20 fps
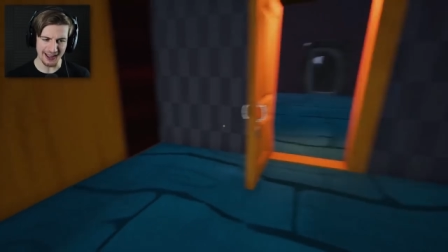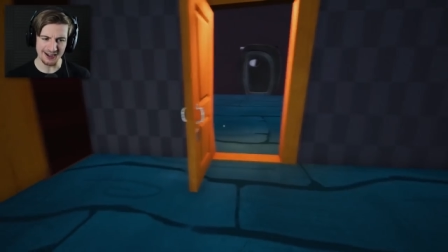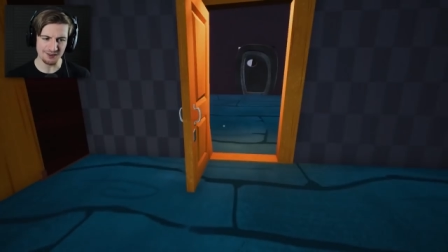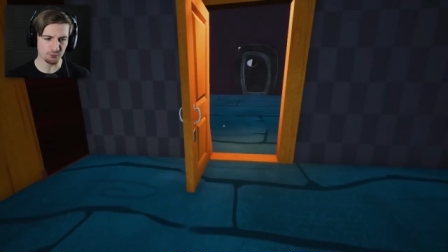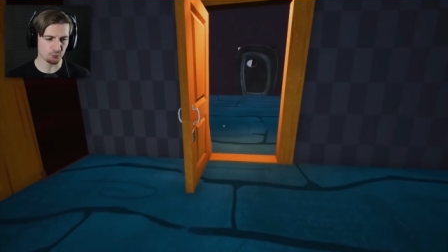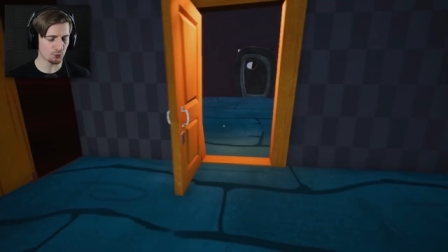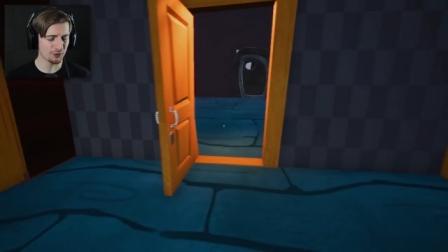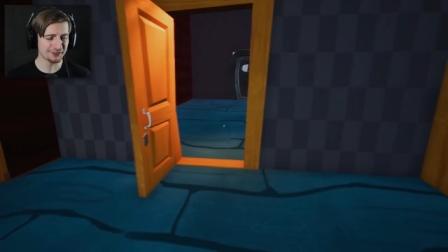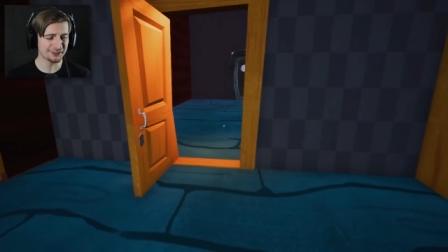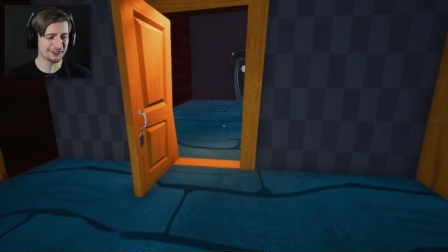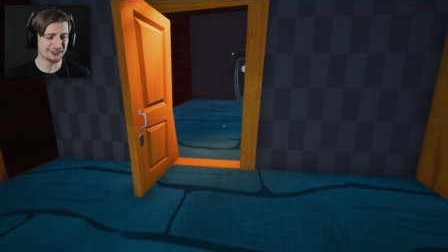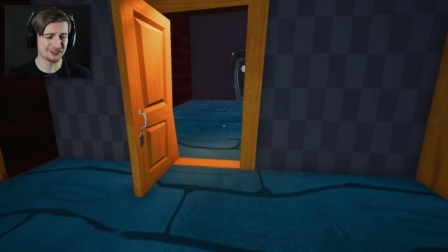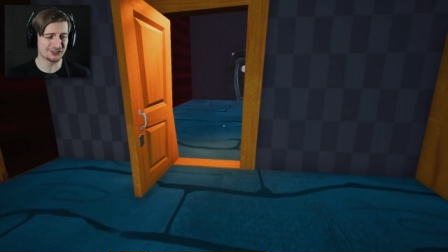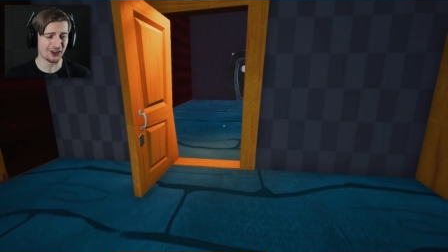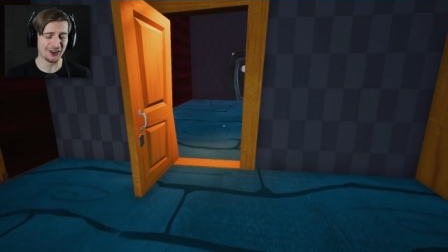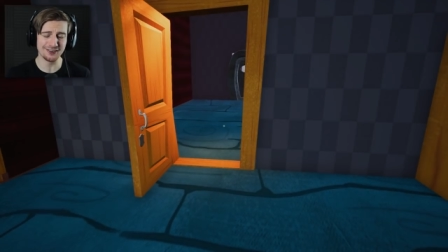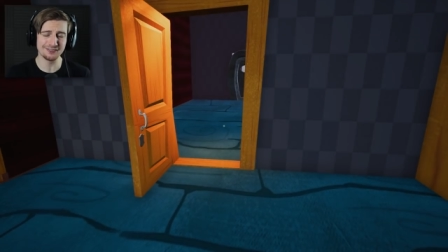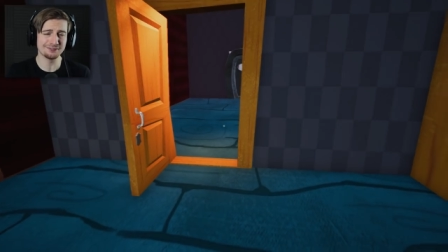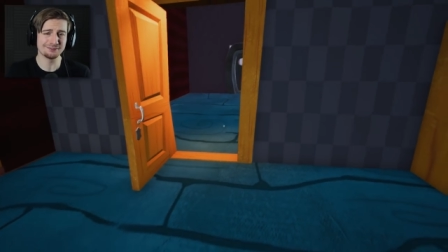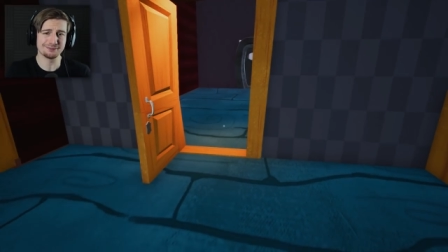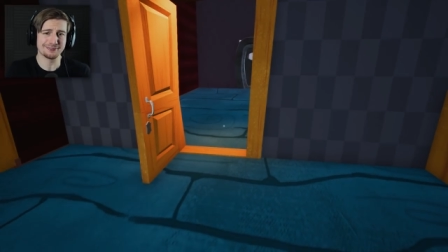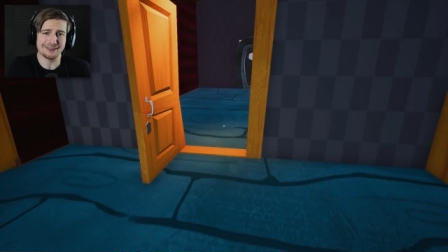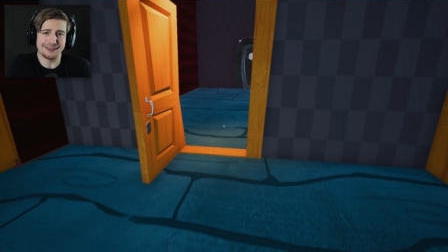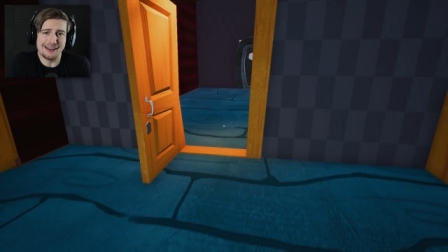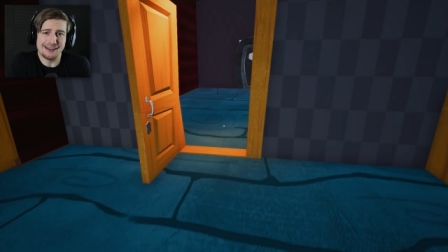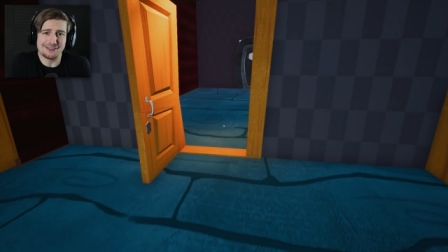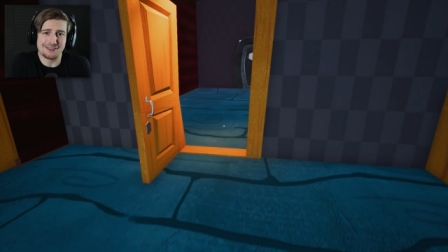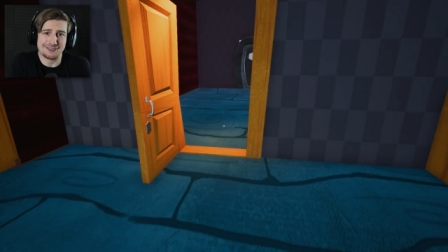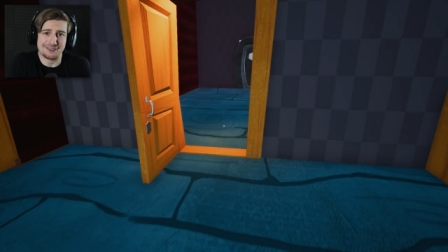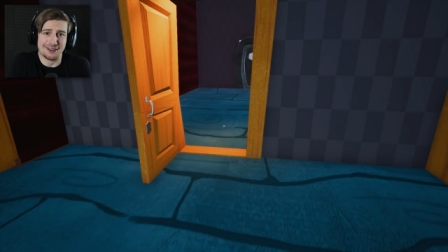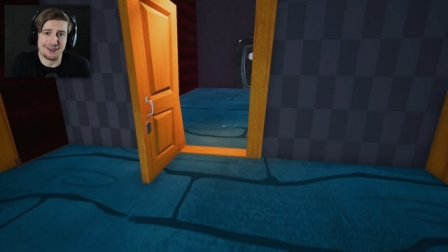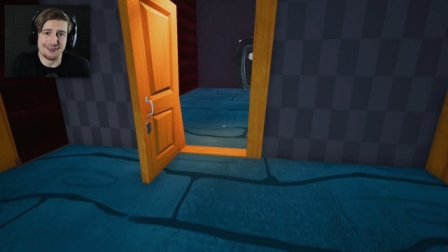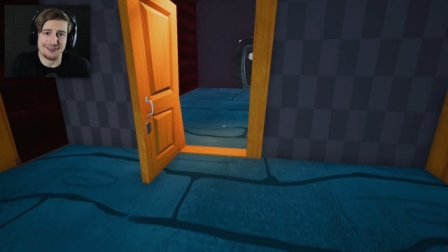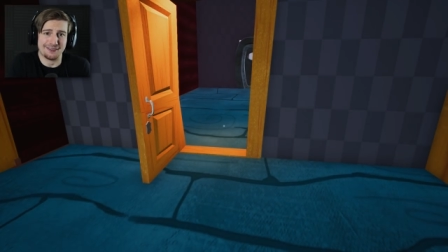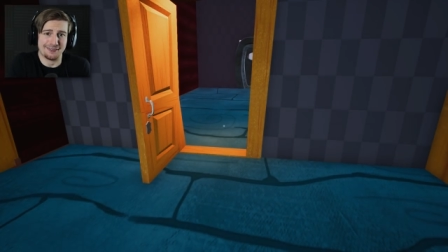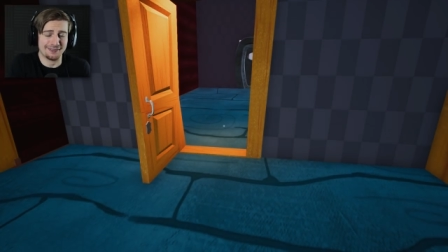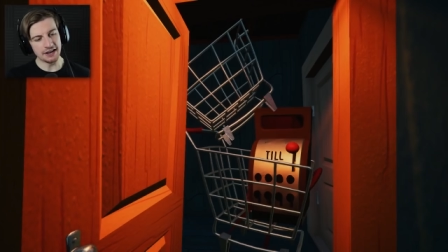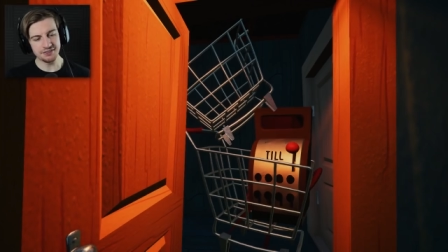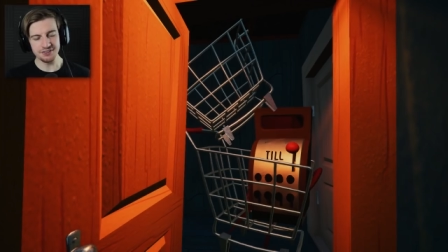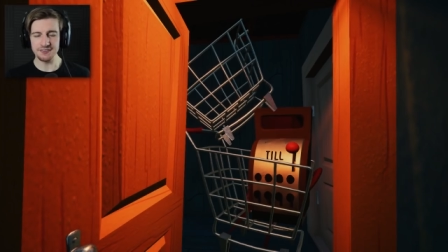And once it's done, it's
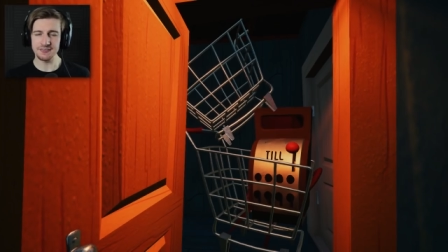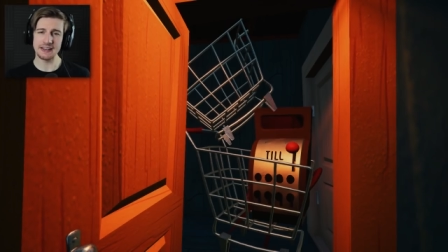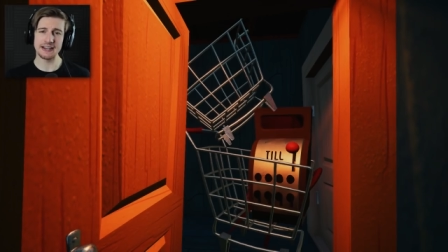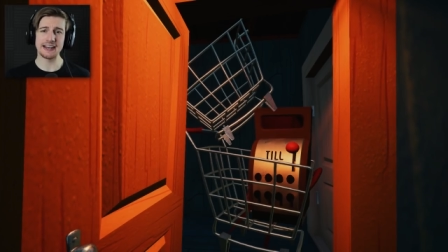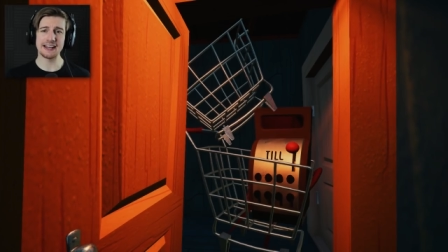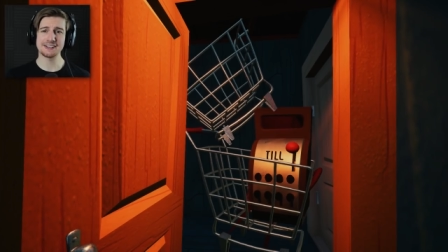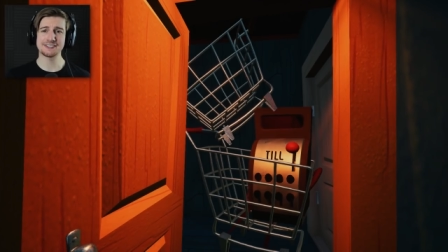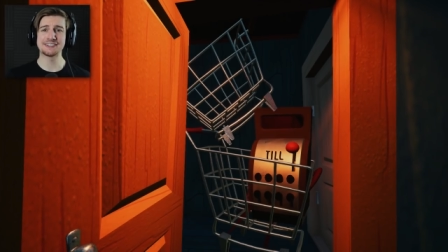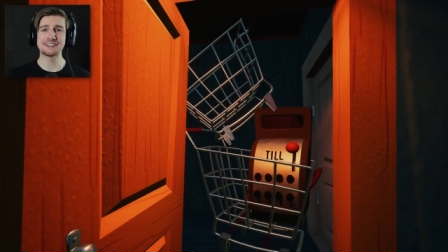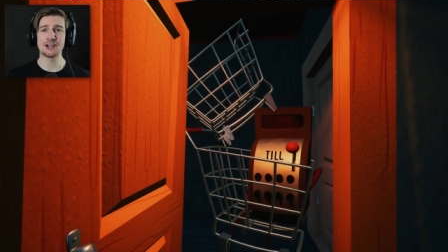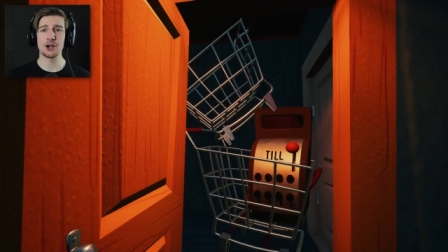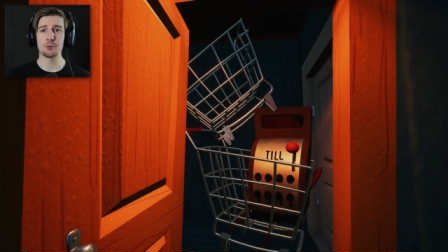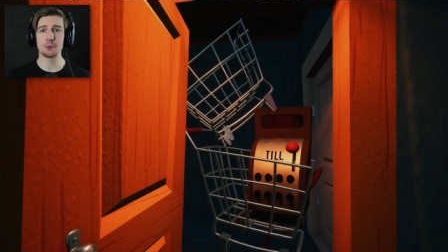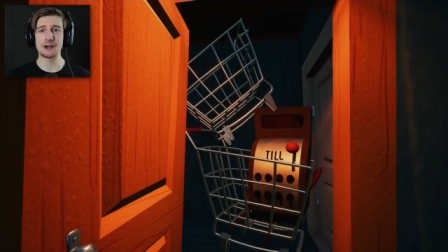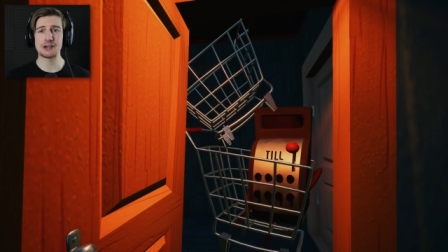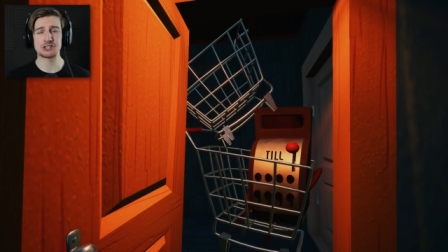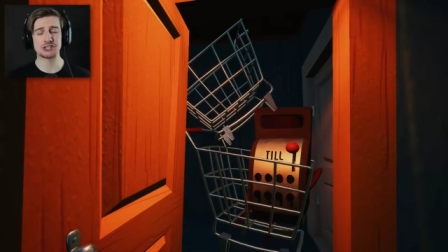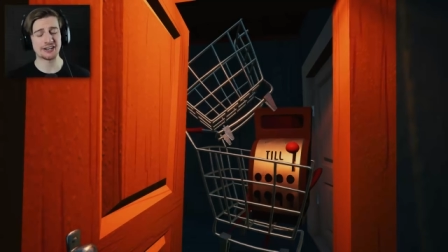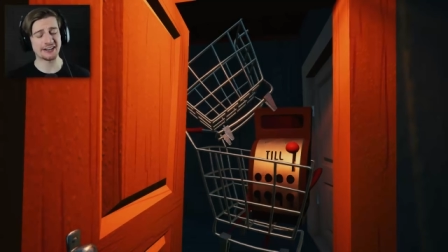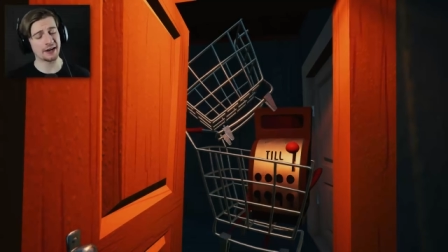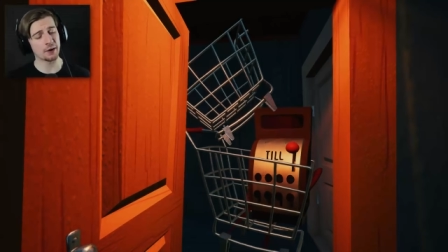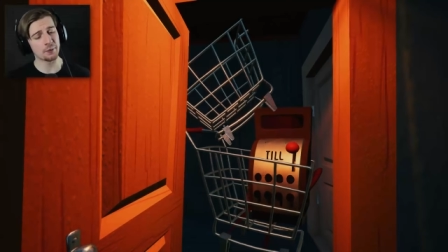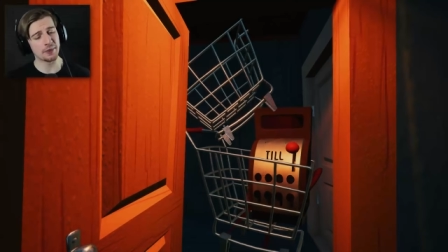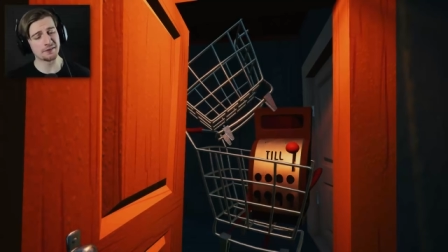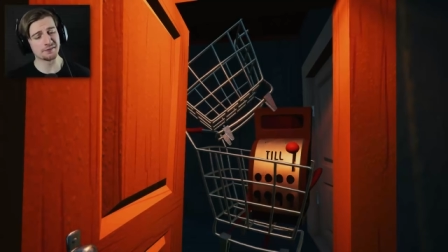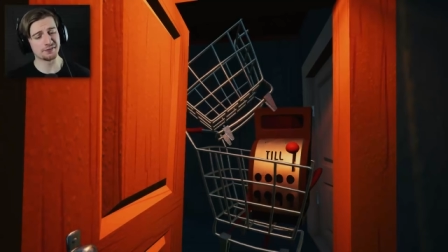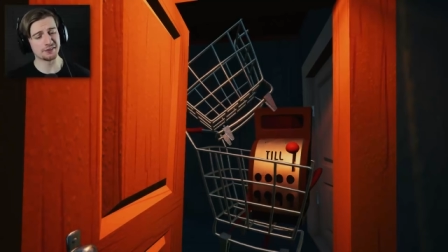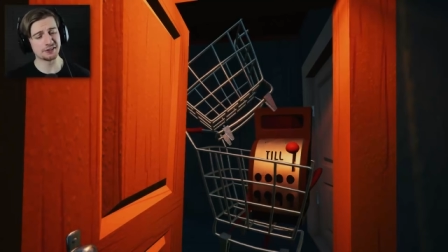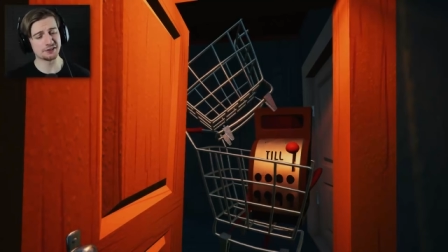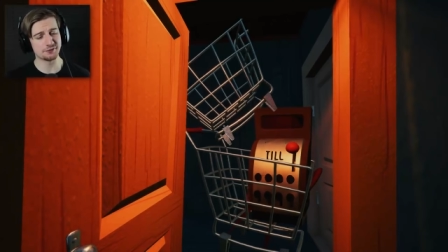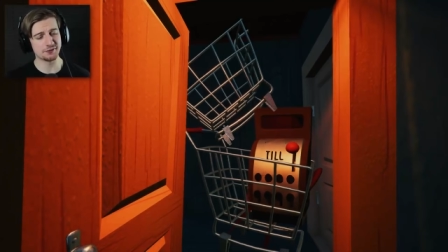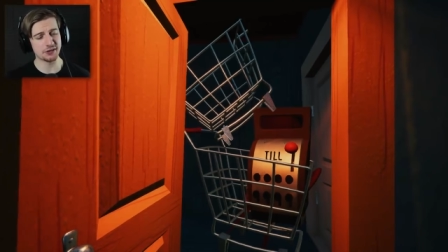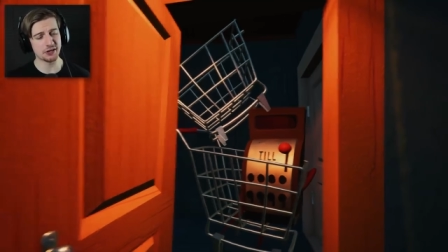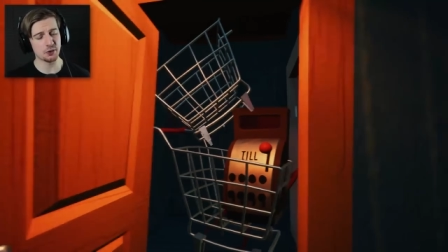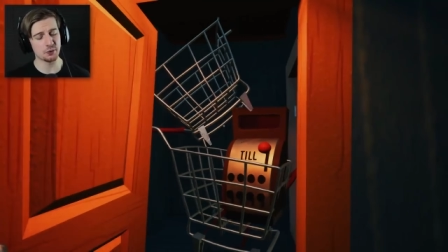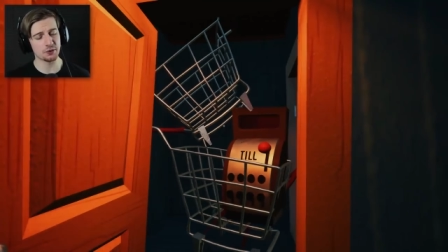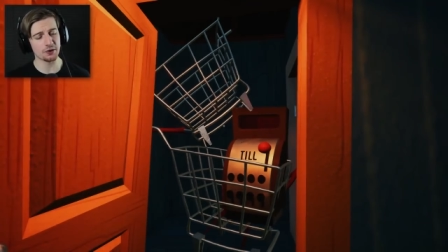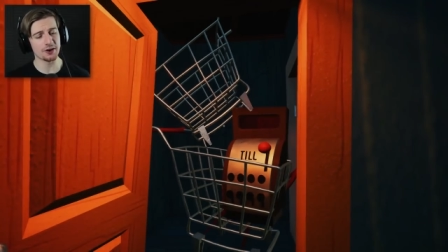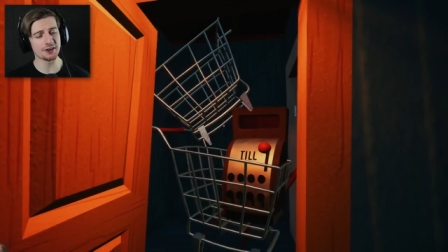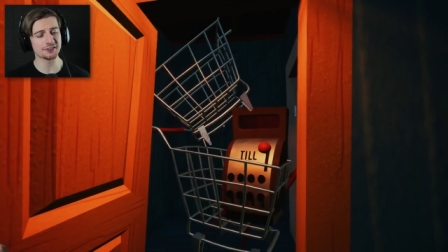done. I think the last thing I want to check out then for this
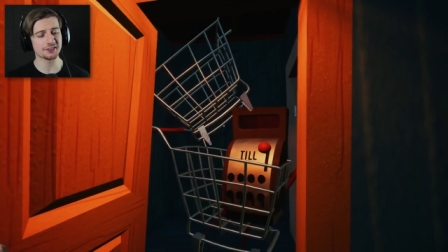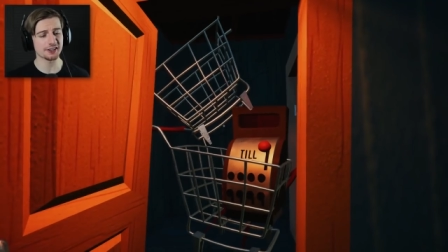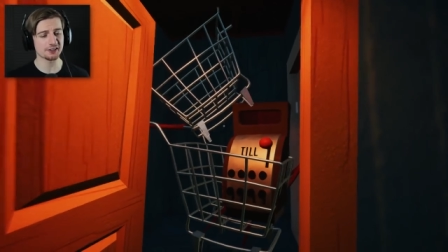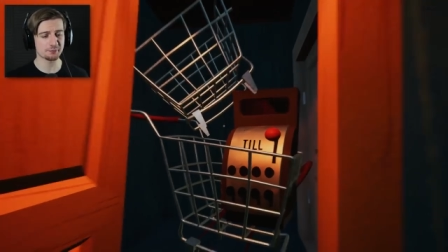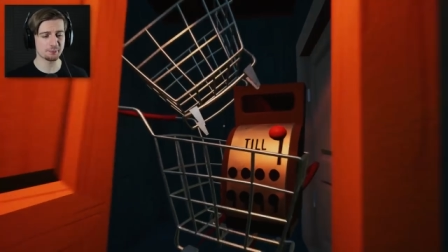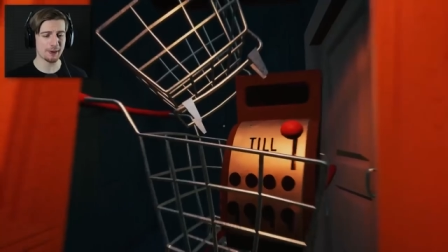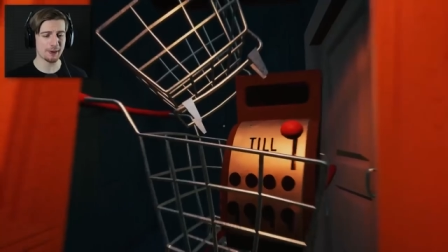video, guys, is